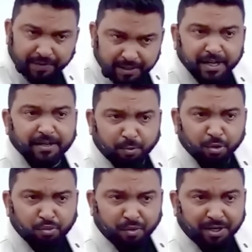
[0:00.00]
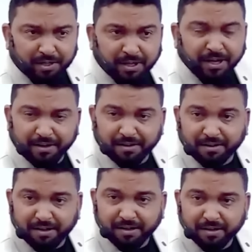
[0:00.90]
With that poetry, the
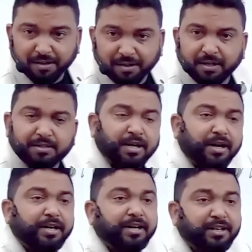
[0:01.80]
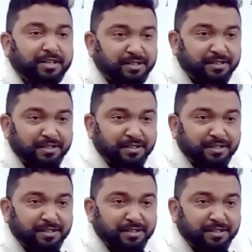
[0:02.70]
letter, he started it.